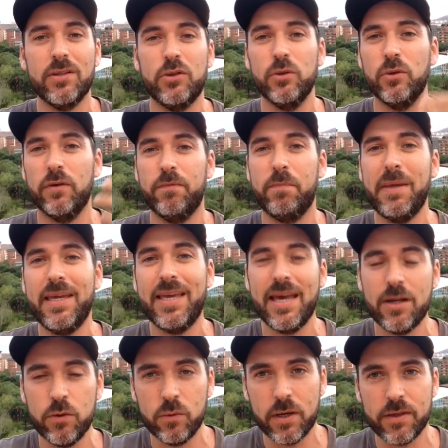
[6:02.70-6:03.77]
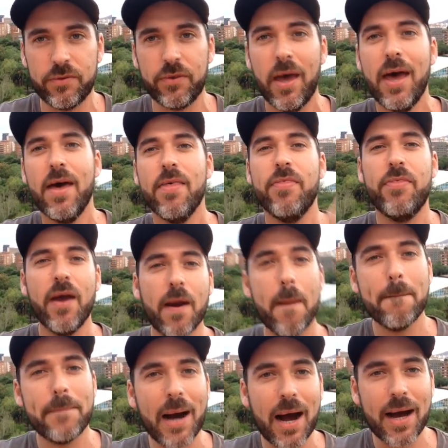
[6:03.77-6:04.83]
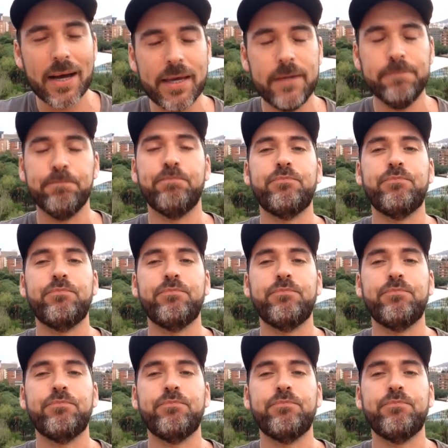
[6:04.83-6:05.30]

to have begin with, thereby